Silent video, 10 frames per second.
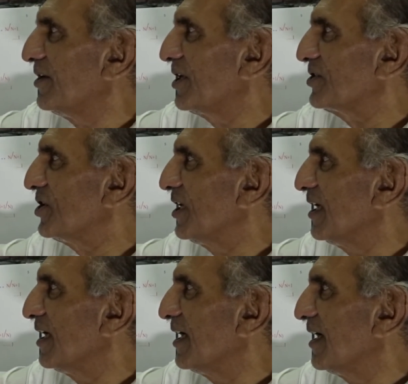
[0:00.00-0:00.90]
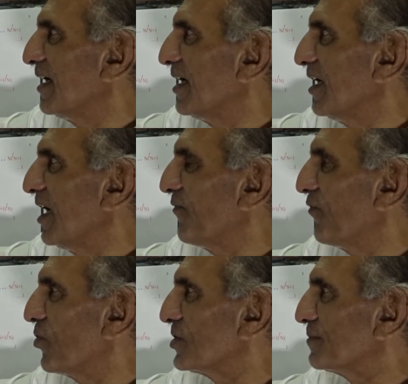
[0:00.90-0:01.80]
touching a
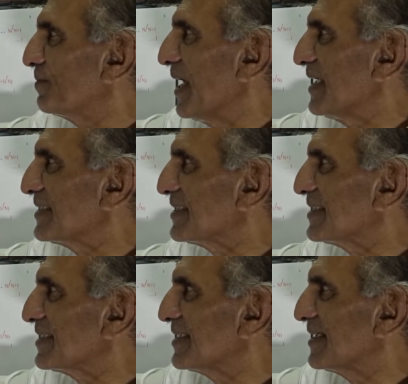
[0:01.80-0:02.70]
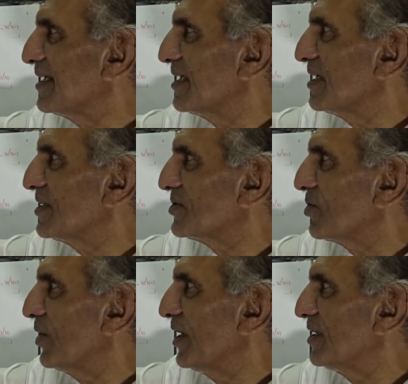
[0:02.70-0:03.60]
four space.
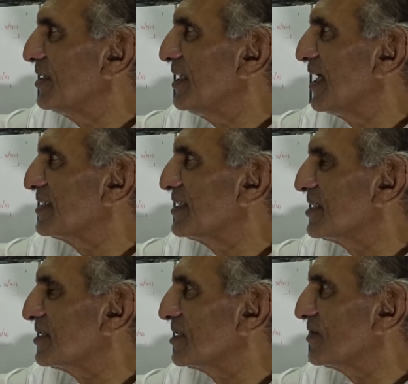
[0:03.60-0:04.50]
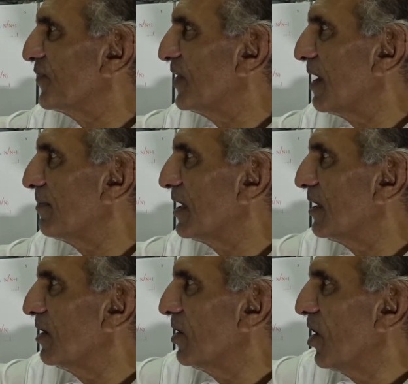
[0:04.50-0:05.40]
So it is the existence
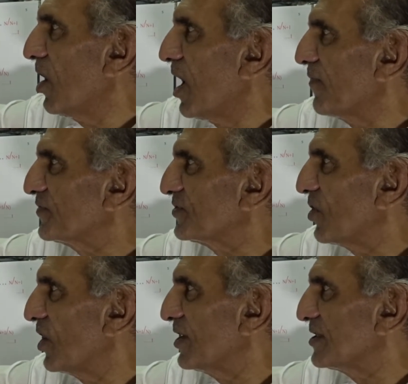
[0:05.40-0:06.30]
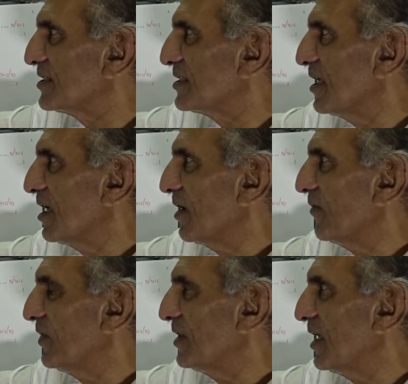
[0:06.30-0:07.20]
phenomenon of solids
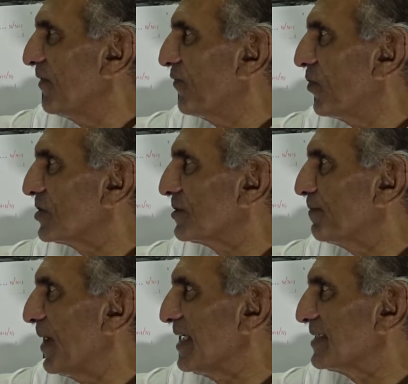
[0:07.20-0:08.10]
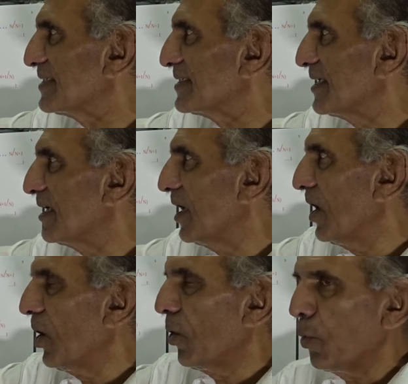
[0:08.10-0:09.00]
within a four space.
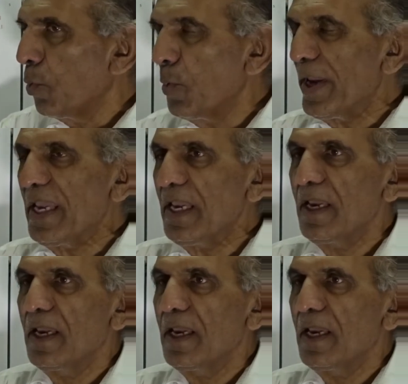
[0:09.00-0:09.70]
We